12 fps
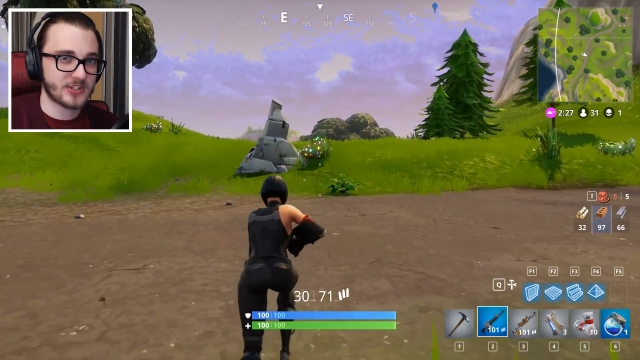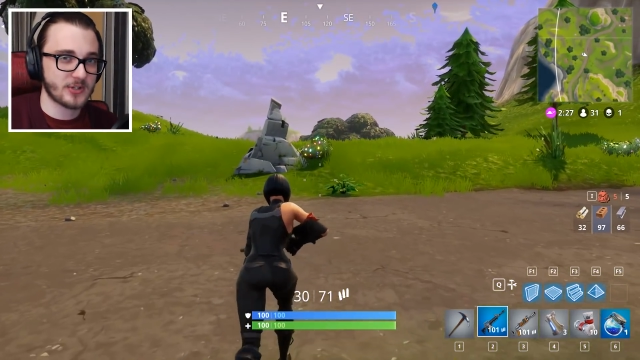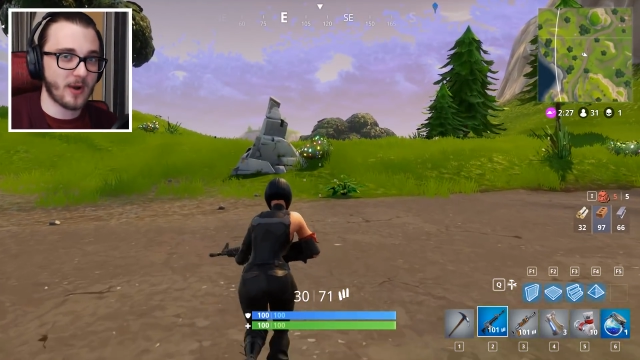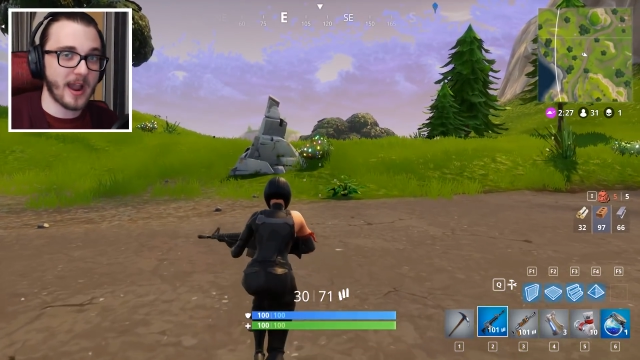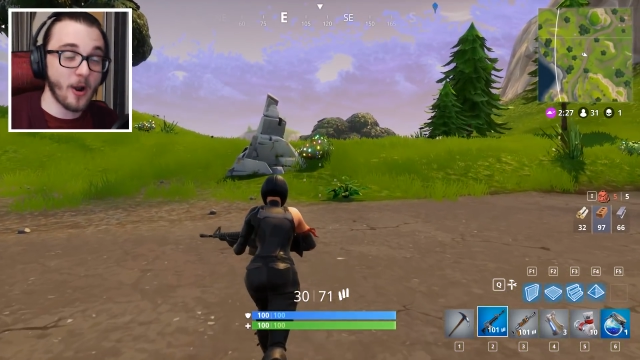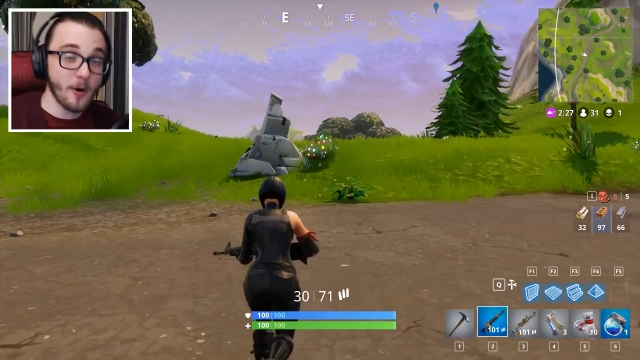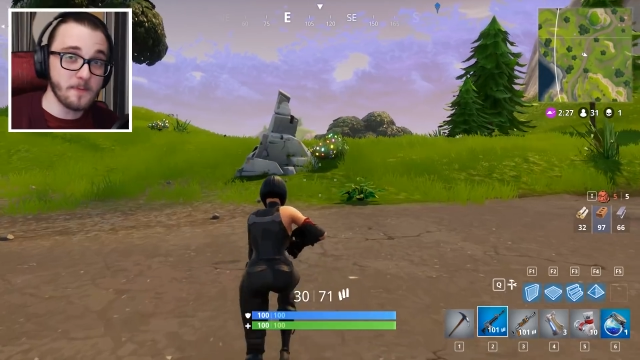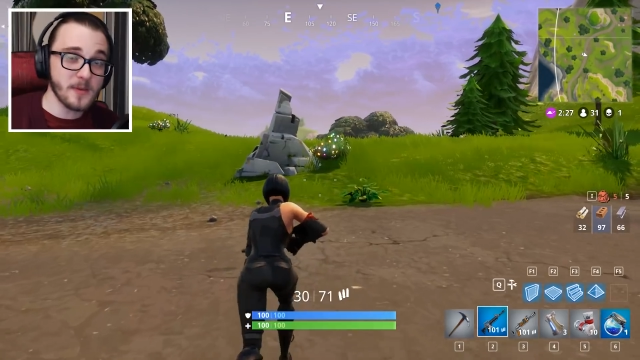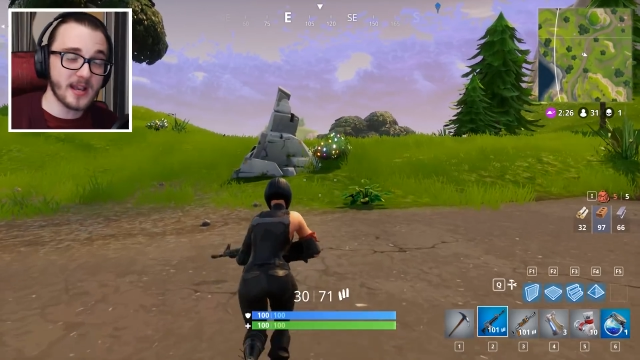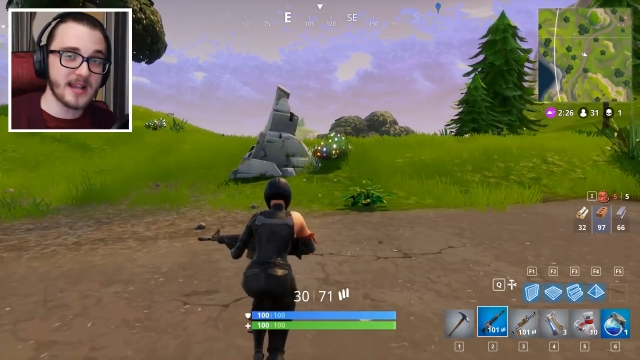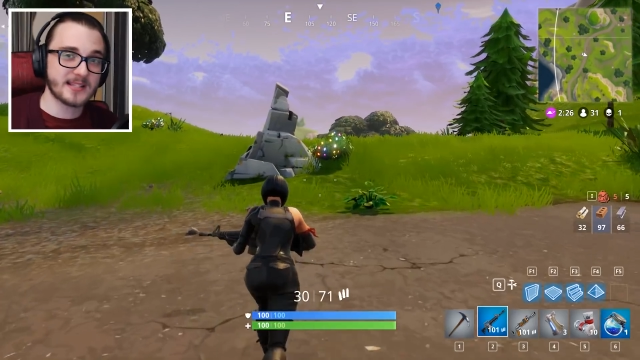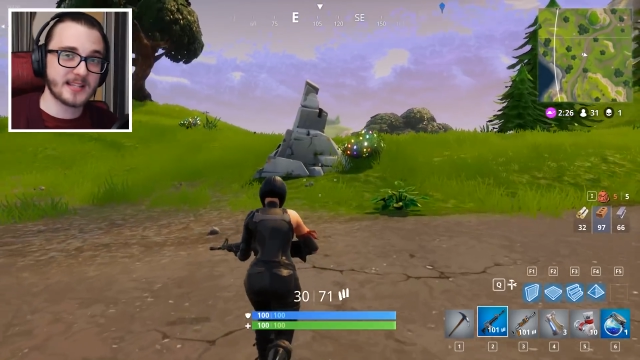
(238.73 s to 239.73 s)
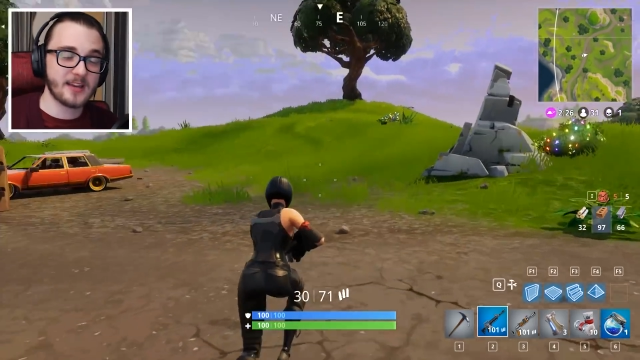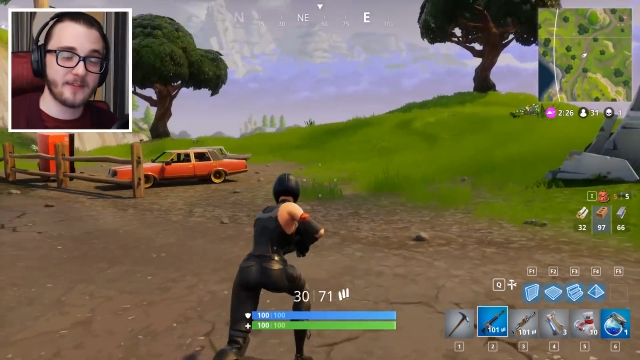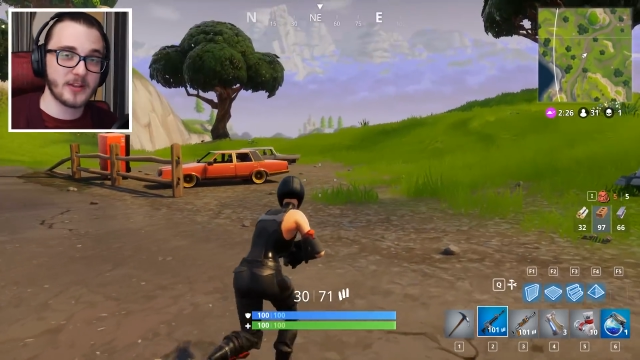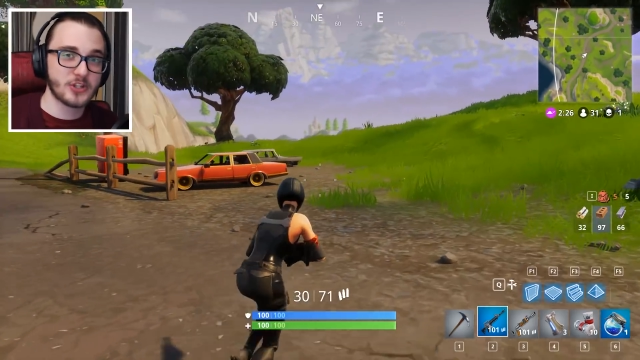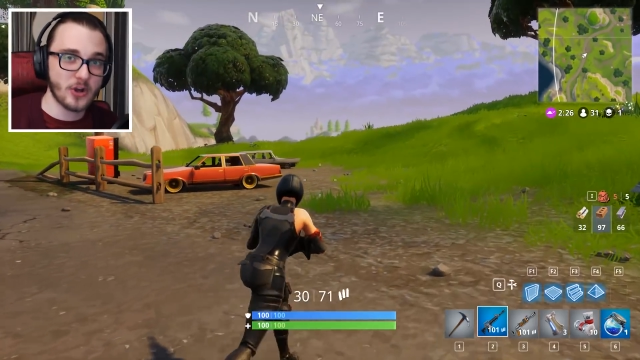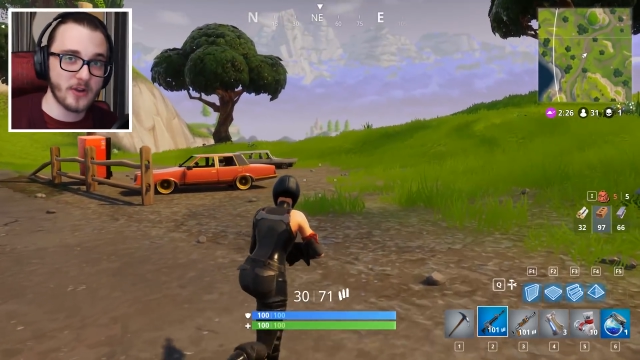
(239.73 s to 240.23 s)
So I hope you guys kind
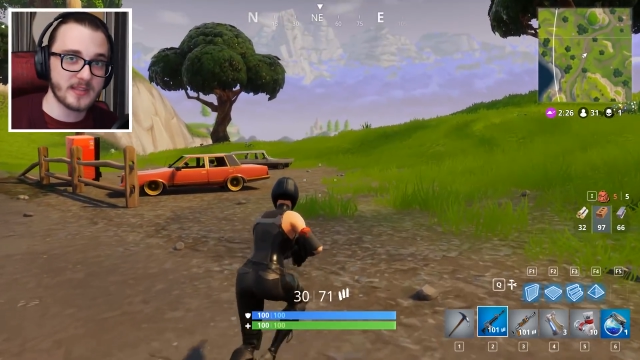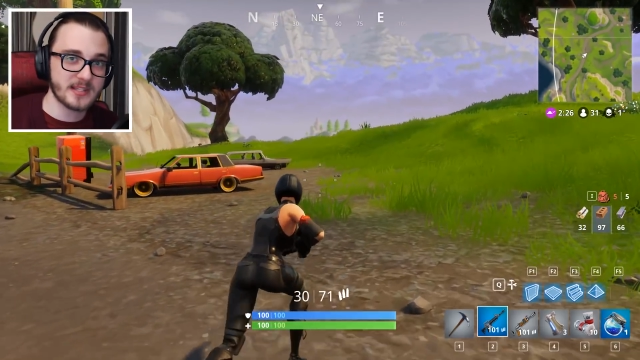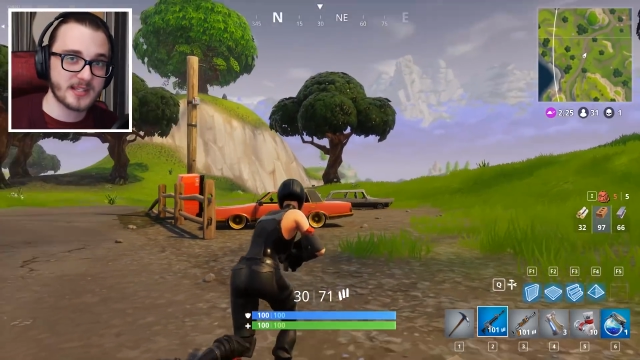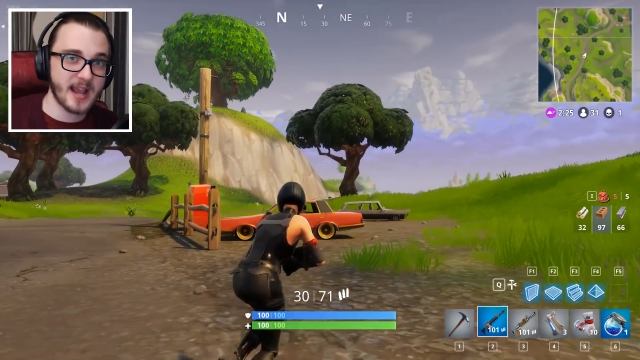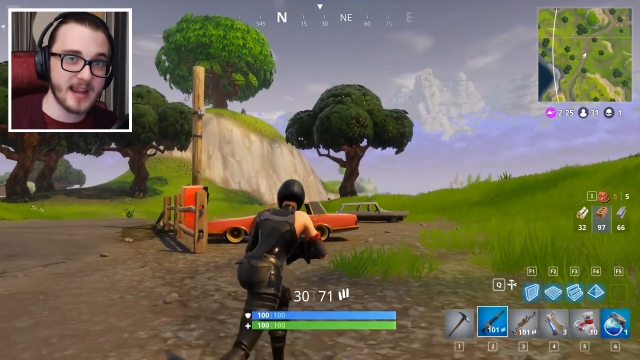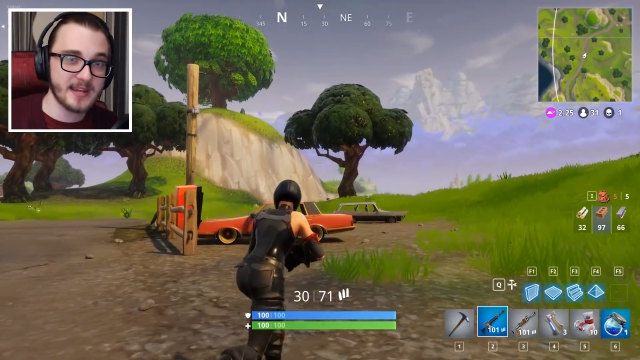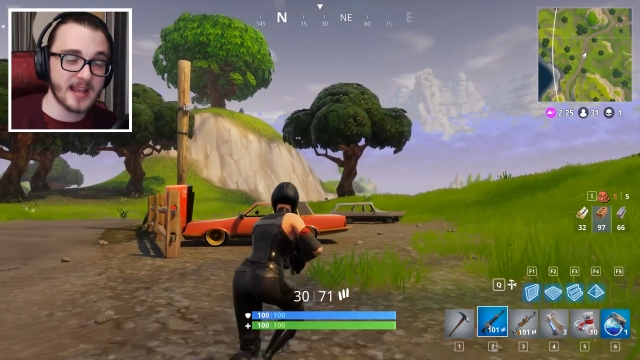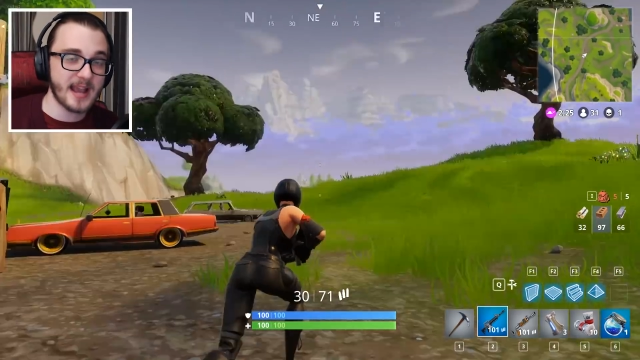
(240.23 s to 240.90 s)
of enjoyed this guide,